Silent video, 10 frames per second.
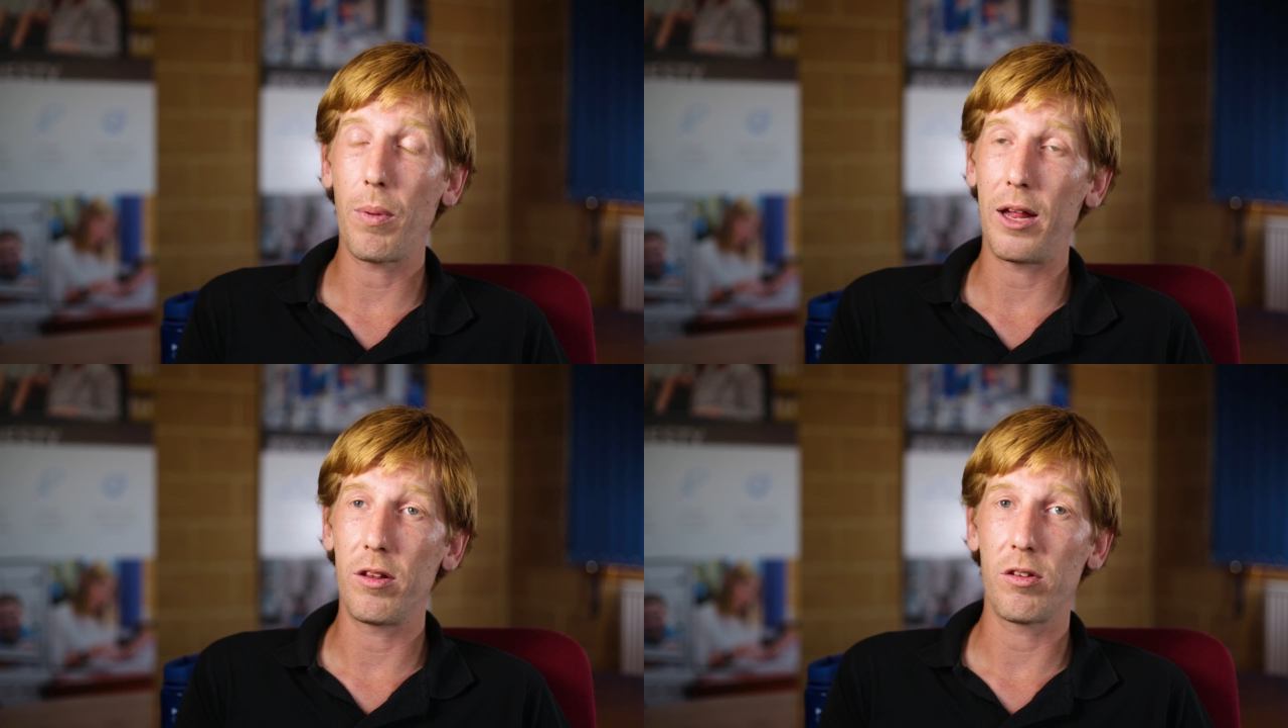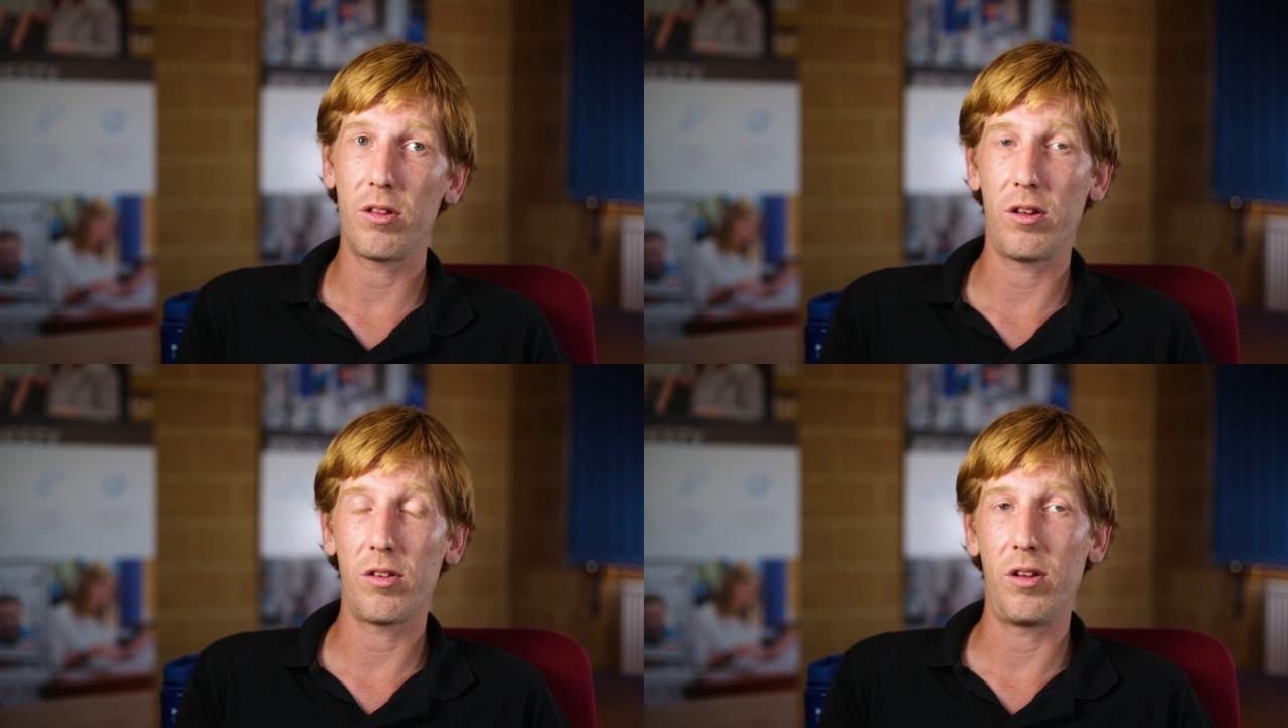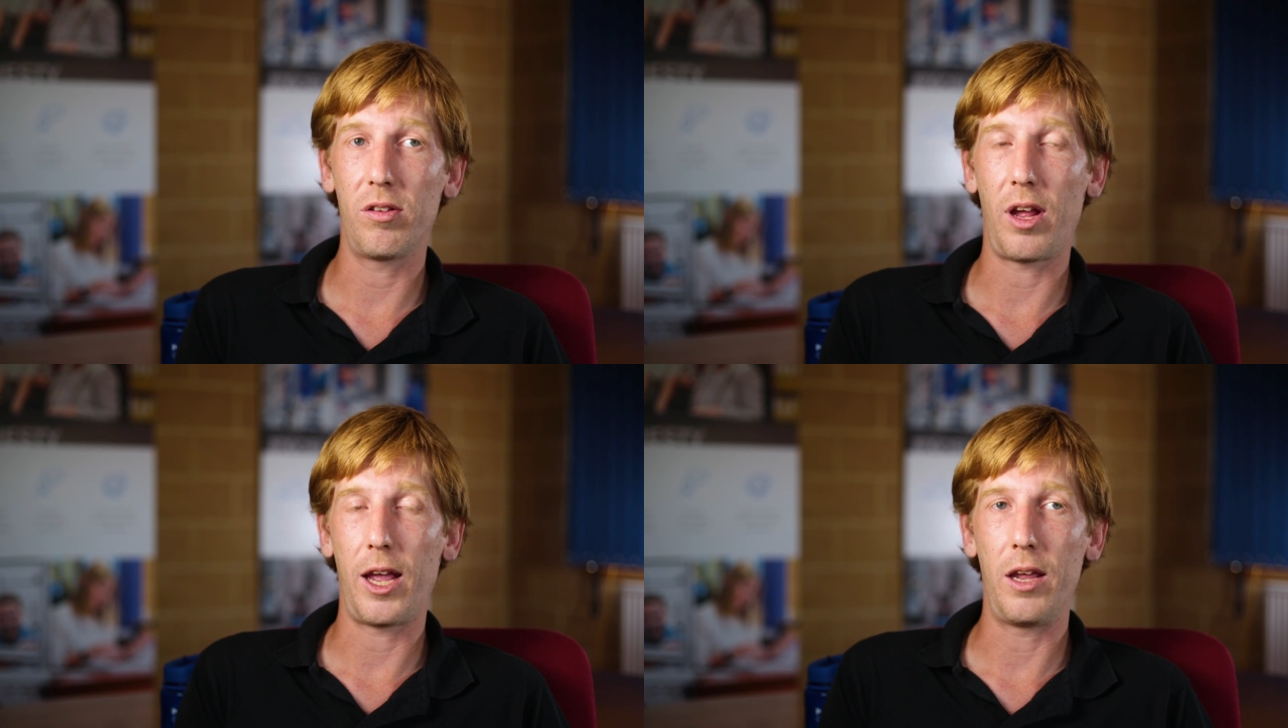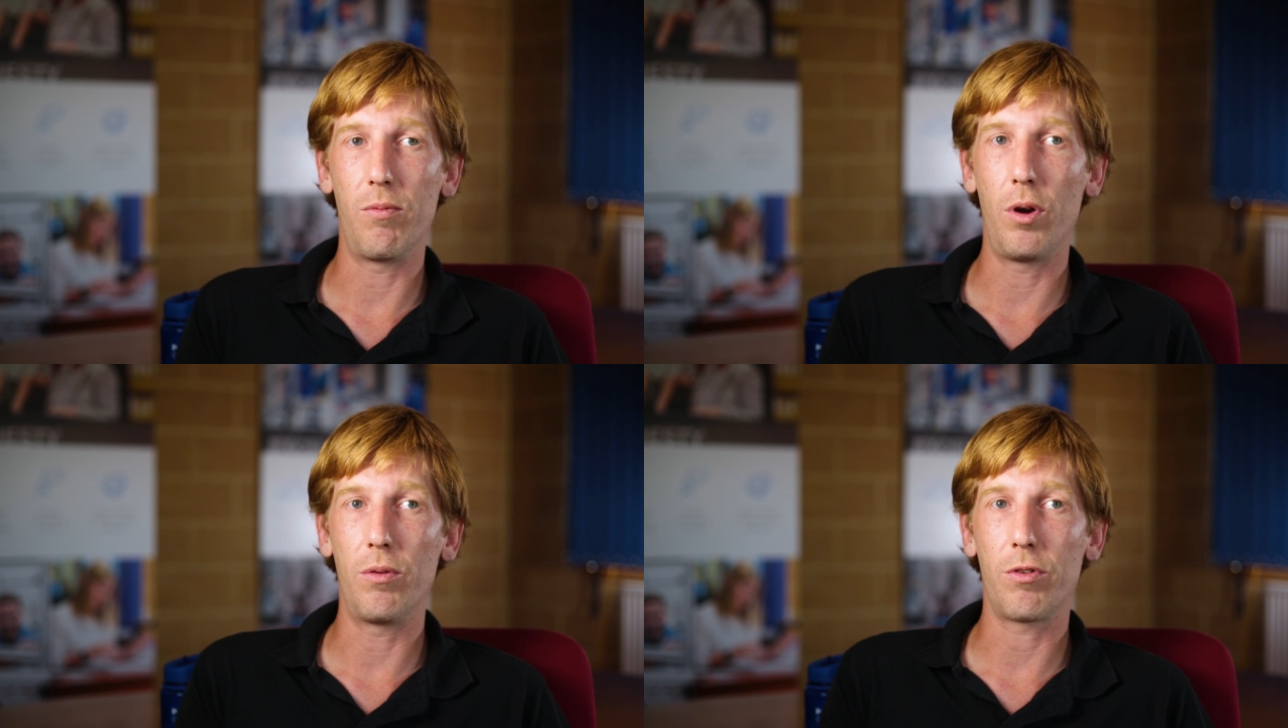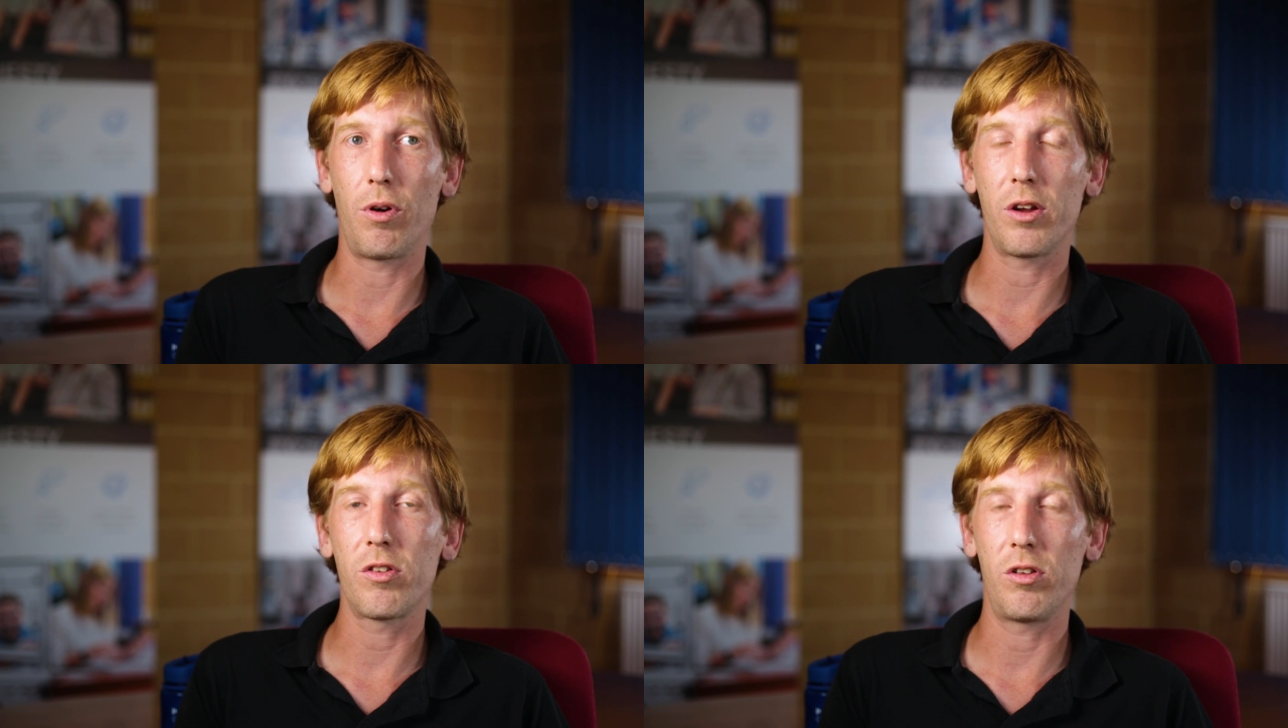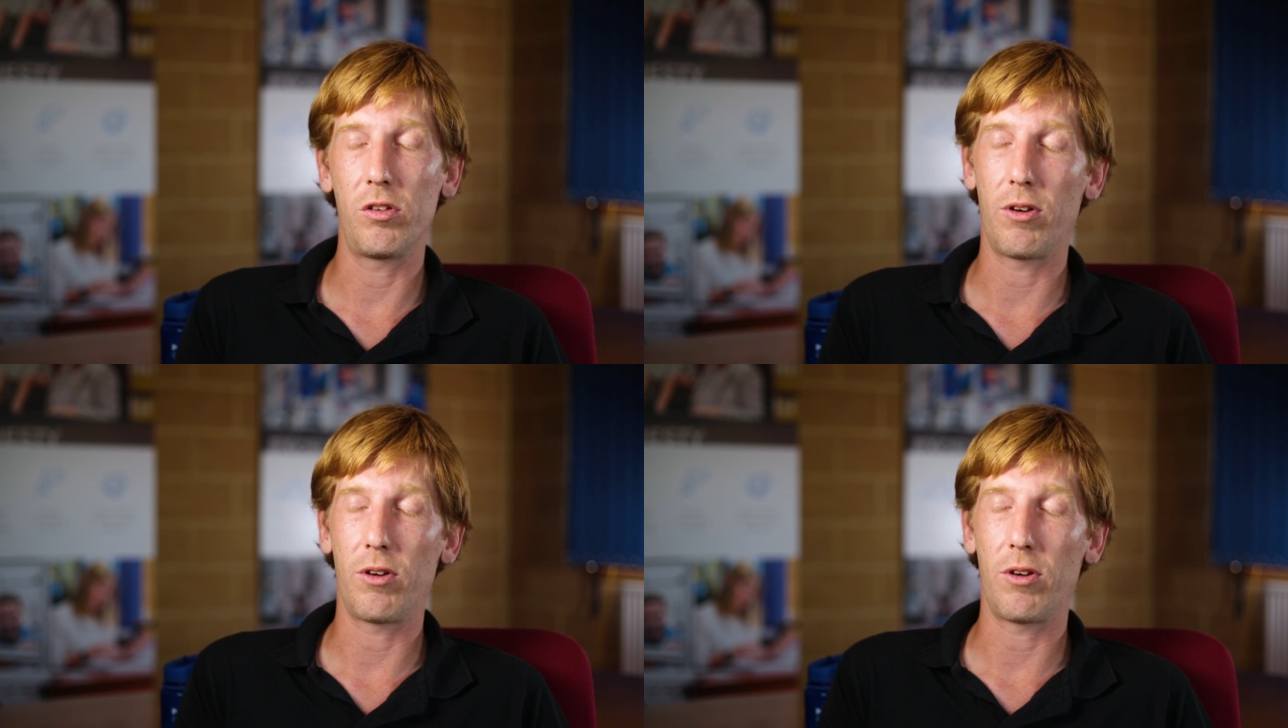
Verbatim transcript: as this is a route for us to